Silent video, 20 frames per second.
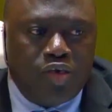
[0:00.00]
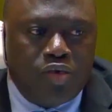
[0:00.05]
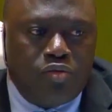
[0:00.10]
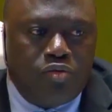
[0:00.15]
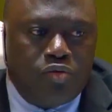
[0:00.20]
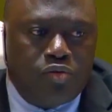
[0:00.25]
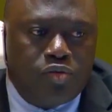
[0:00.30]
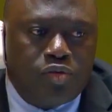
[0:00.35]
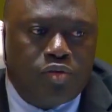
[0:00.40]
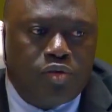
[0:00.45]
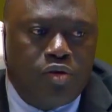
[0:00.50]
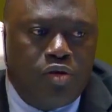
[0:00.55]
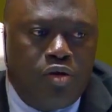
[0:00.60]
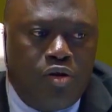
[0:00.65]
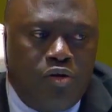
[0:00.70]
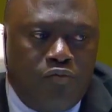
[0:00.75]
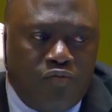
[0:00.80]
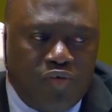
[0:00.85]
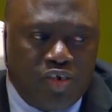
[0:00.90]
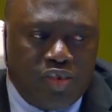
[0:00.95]
Coast
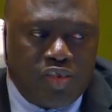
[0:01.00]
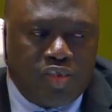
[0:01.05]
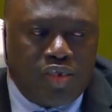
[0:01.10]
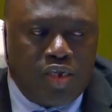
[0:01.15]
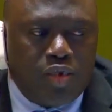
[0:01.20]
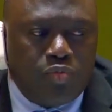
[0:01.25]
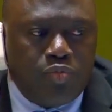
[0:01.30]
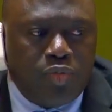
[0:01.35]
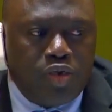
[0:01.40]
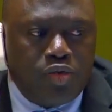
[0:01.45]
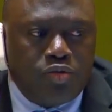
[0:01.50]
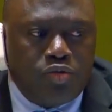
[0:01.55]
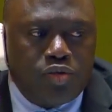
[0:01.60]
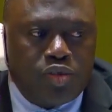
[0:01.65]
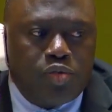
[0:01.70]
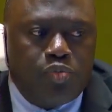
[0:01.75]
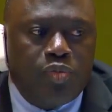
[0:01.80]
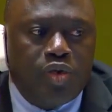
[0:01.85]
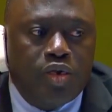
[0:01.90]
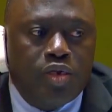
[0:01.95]
for the statement just
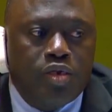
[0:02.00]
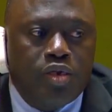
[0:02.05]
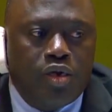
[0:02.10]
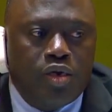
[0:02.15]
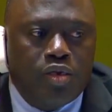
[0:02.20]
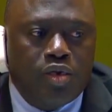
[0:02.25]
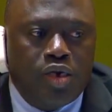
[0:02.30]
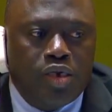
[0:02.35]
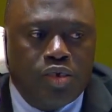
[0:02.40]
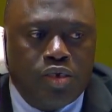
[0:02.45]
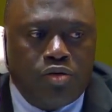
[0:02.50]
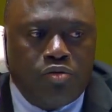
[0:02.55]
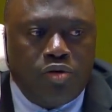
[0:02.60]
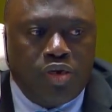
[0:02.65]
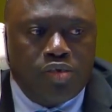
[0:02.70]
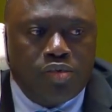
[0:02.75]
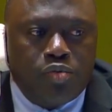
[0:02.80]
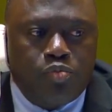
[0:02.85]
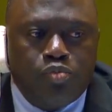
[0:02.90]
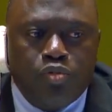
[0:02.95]
made, and I
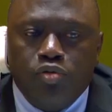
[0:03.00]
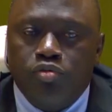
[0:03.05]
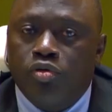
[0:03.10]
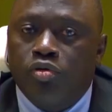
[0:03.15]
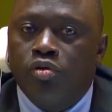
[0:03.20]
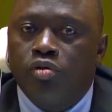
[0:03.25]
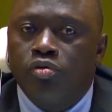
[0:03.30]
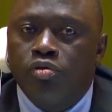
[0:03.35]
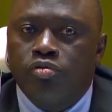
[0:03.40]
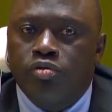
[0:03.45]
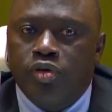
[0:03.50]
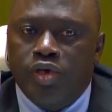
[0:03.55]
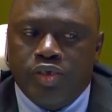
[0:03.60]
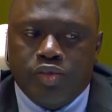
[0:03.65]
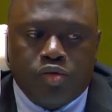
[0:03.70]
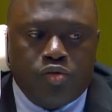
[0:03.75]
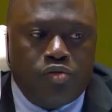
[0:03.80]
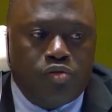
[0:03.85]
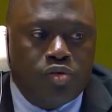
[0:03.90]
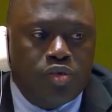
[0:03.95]
request protocol to
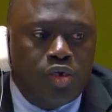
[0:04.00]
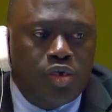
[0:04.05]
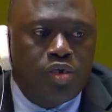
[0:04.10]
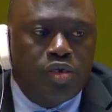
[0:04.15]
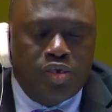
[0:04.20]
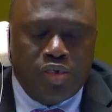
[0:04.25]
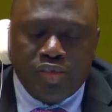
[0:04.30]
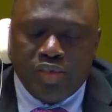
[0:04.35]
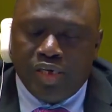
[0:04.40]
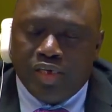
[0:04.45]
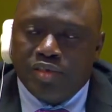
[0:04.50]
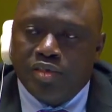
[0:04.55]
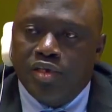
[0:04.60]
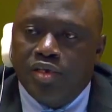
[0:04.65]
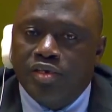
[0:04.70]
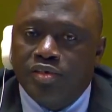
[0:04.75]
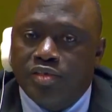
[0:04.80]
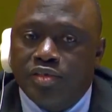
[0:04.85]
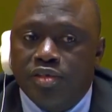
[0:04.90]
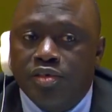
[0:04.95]
escort His
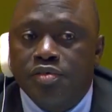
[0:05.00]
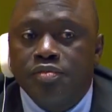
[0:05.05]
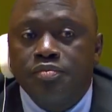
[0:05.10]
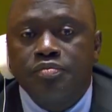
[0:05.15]
Excellency.